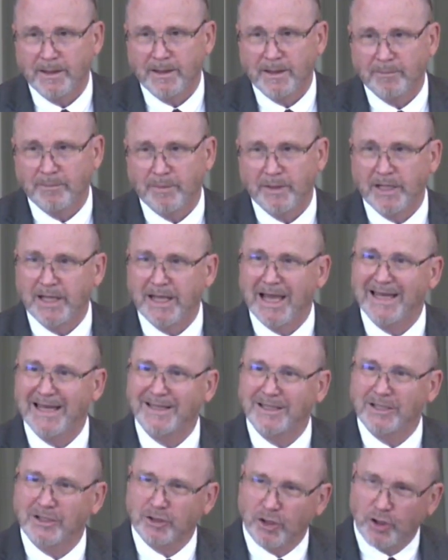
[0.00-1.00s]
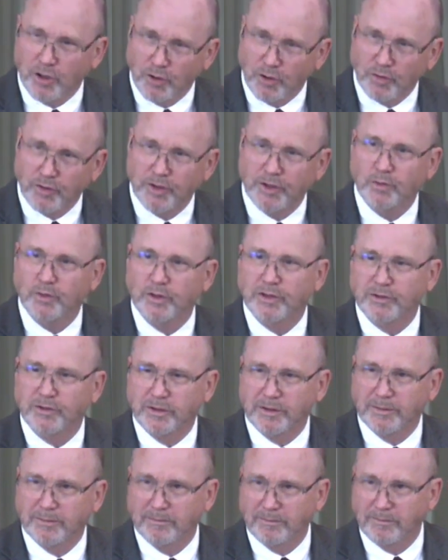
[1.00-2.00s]
but he had this earthly
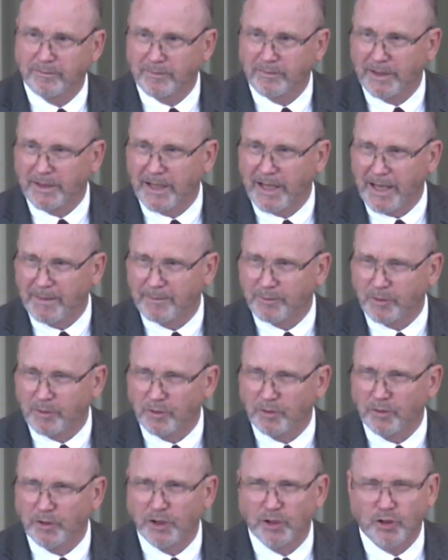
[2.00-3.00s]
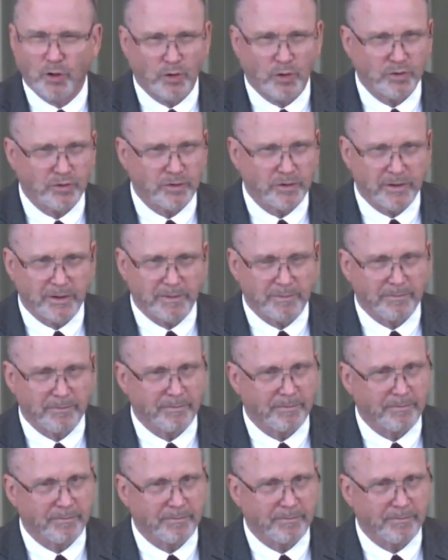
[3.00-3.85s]
wisdom that absolutely tortured him.